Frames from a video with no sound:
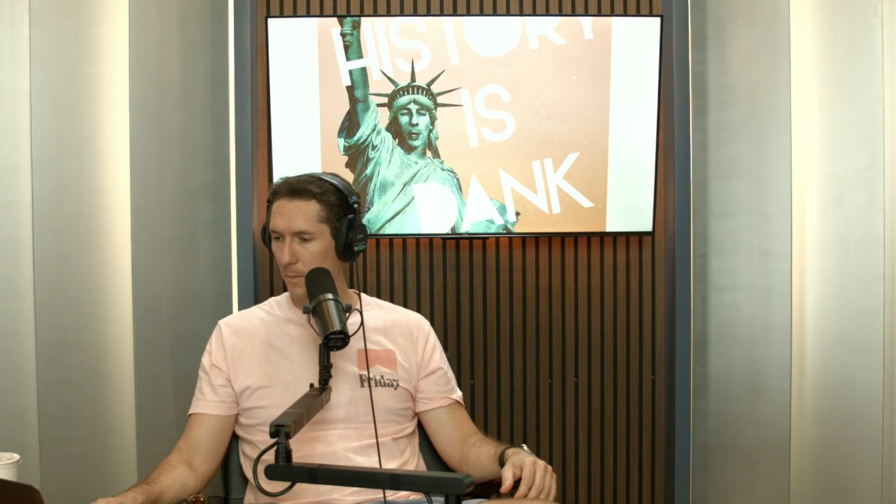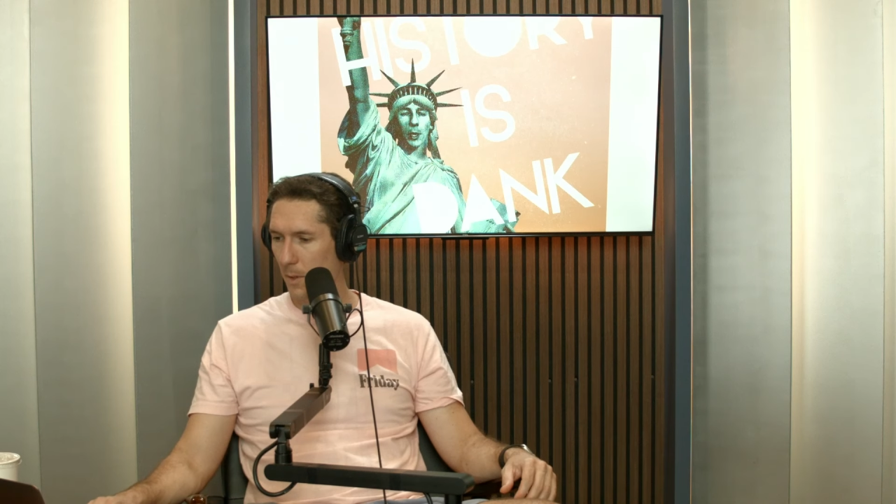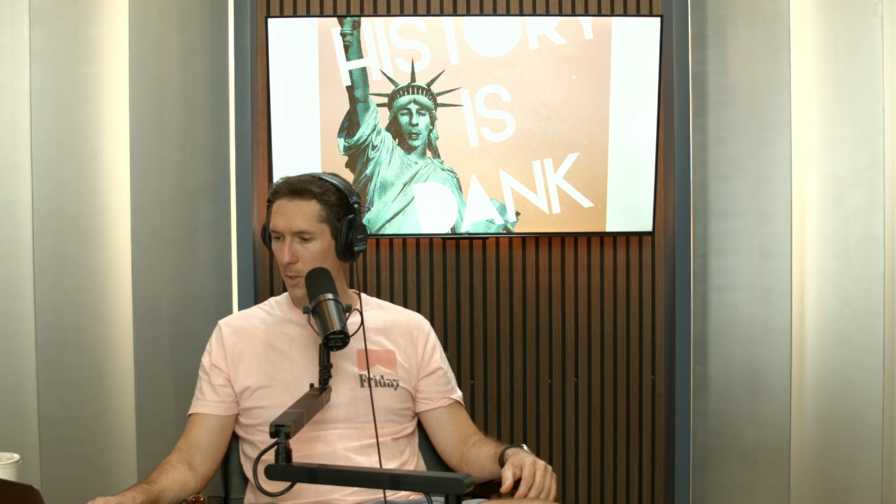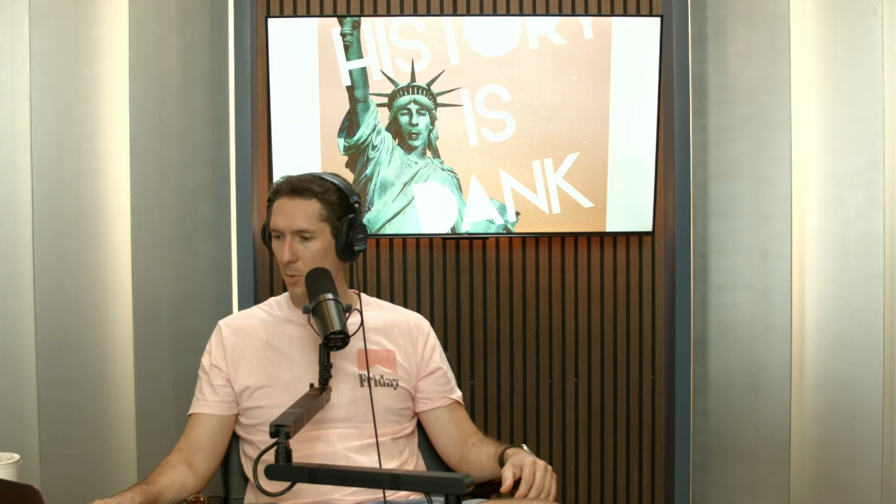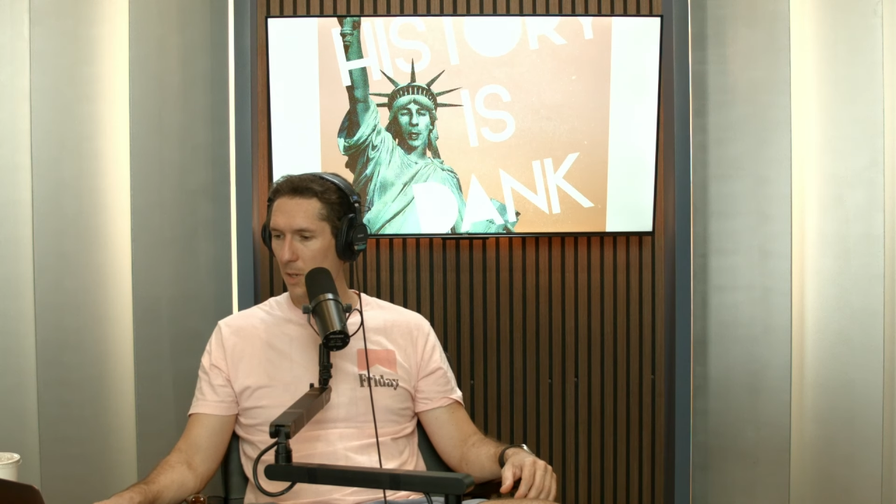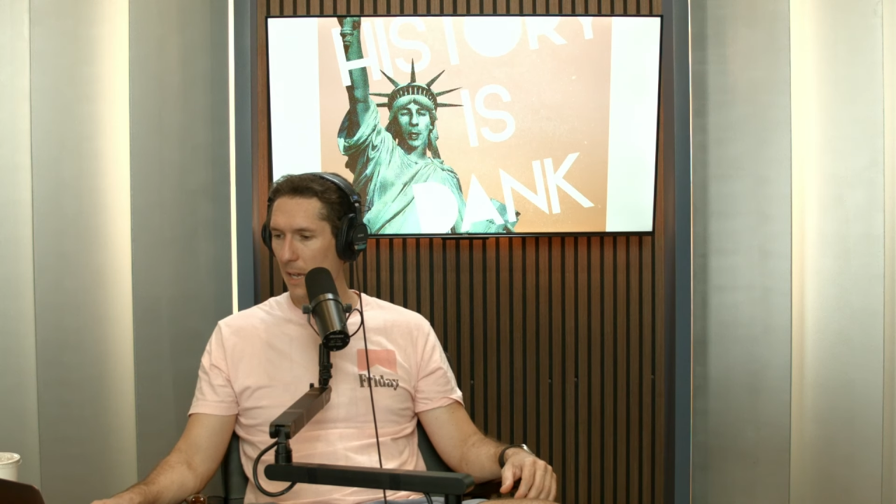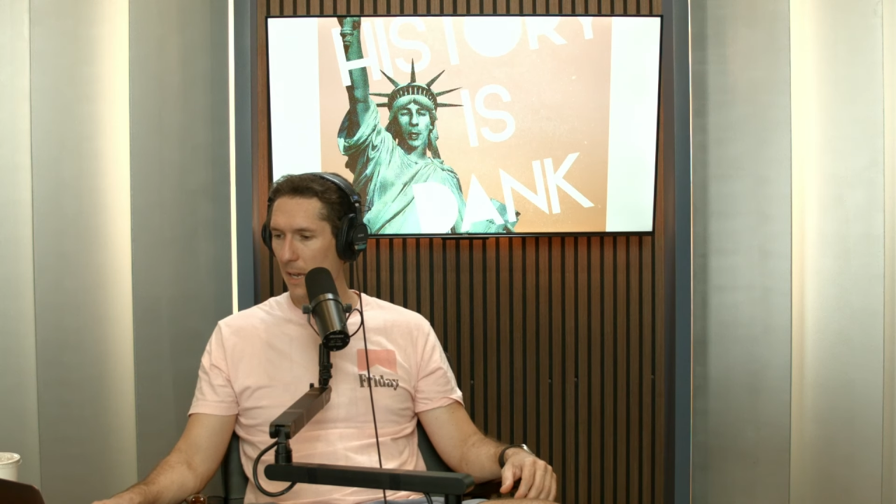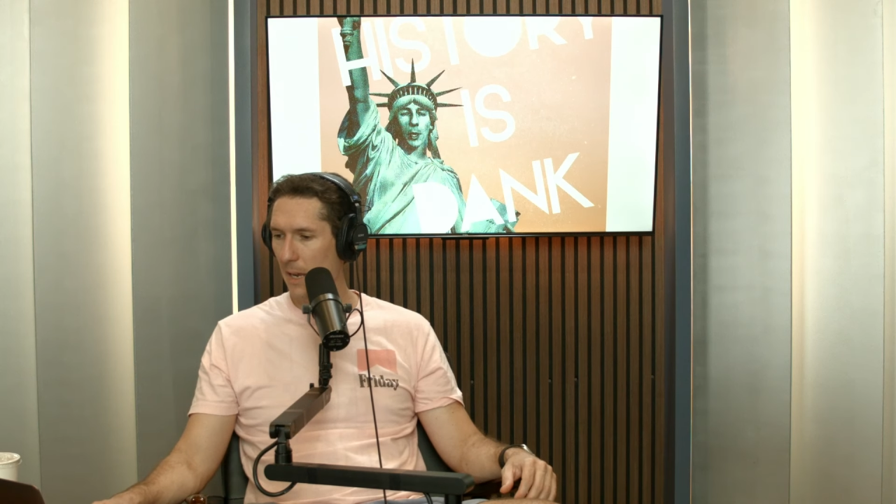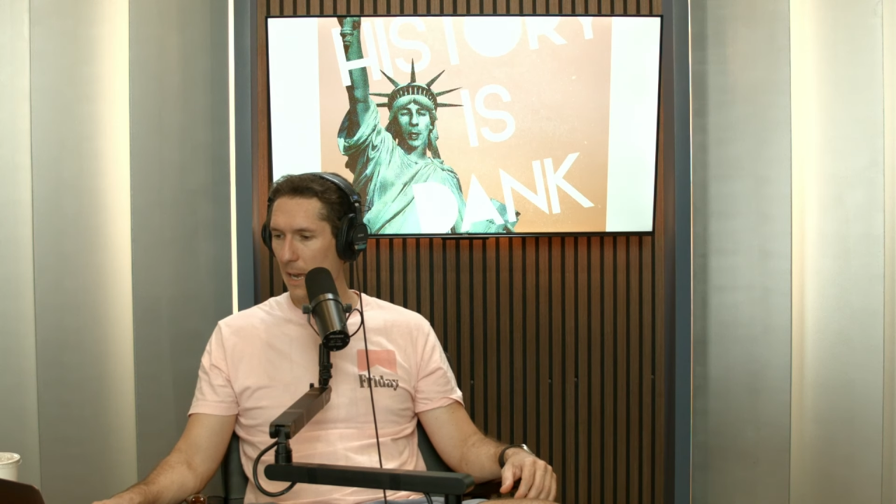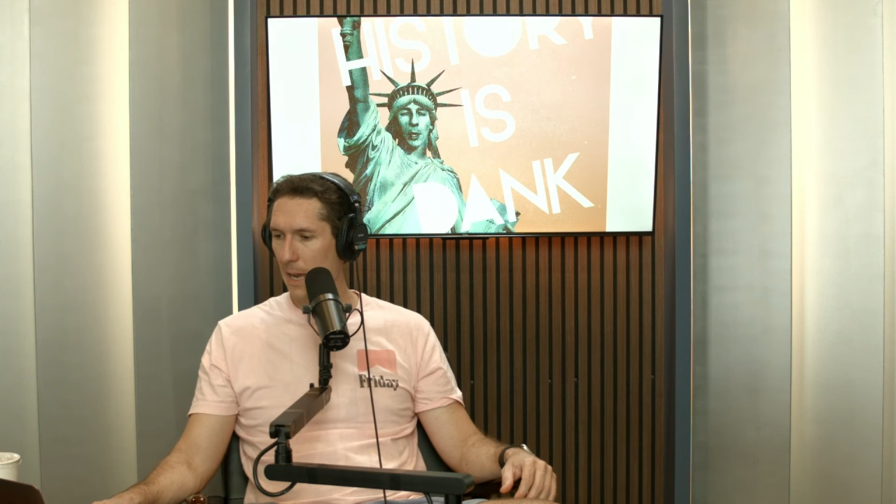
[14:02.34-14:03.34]
You
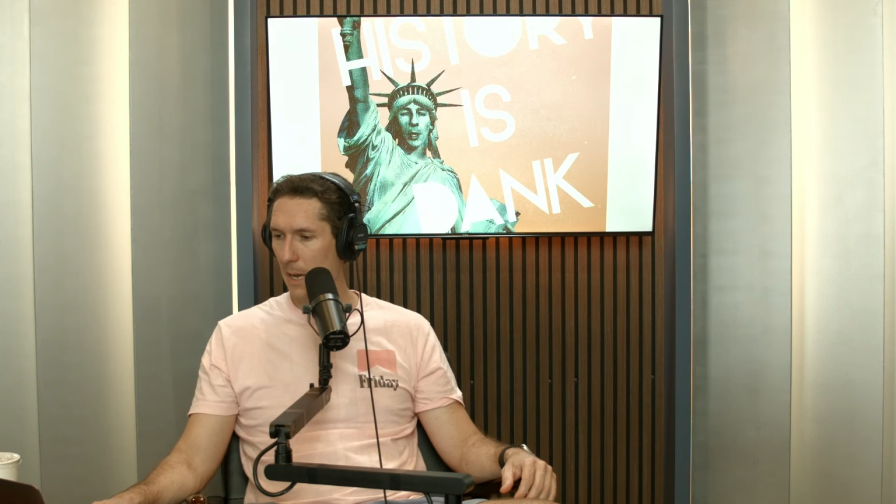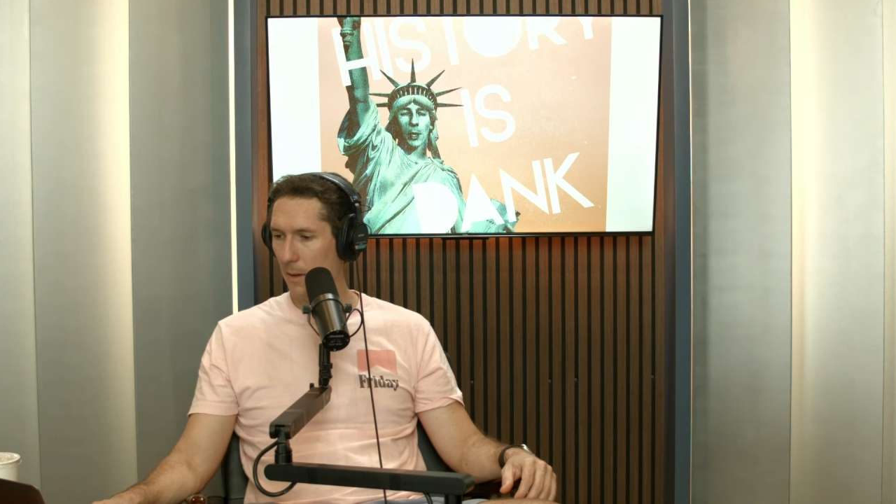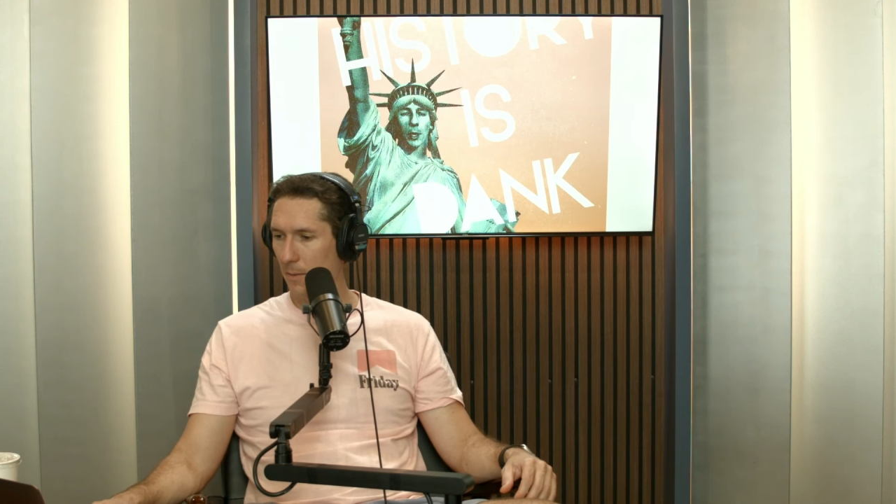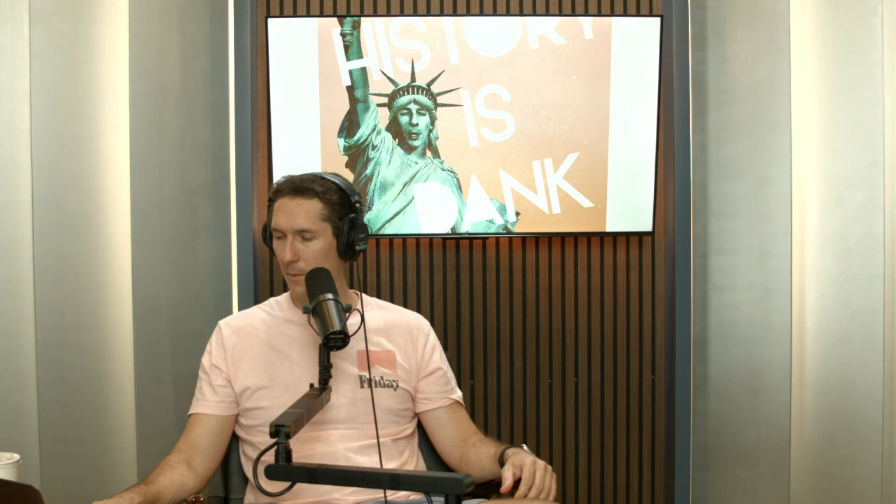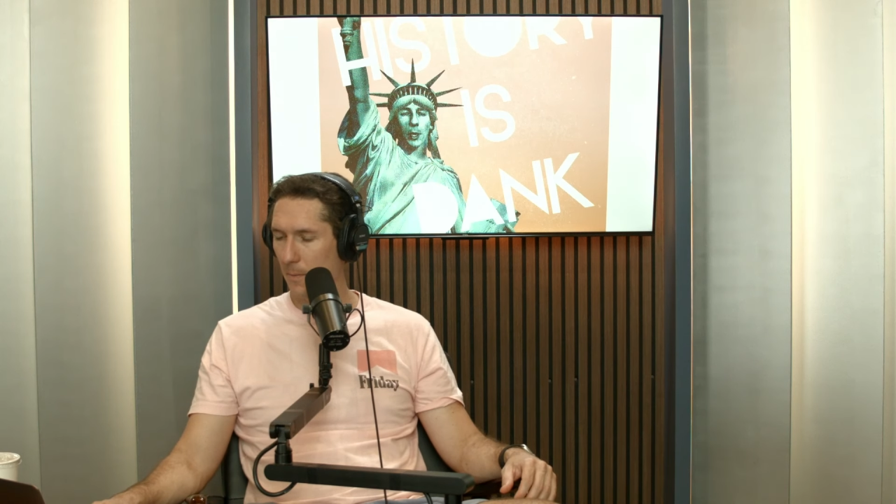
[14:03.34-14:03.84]
can't have